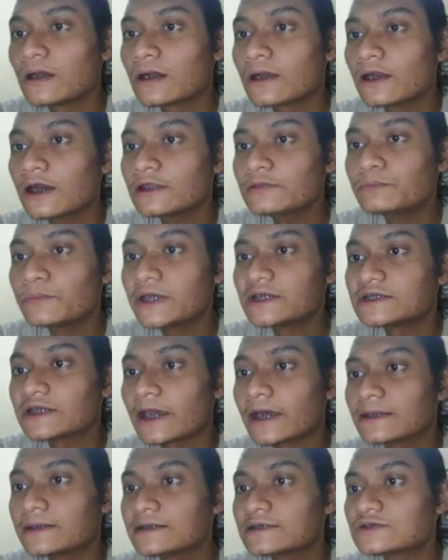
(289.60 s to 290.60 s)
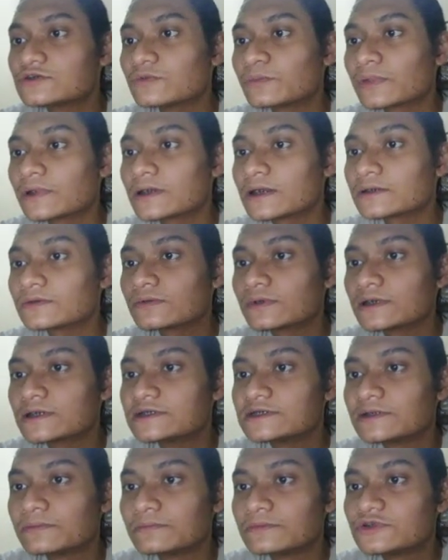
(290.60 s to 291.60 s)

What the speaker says: God-based ethics, supernaturalism.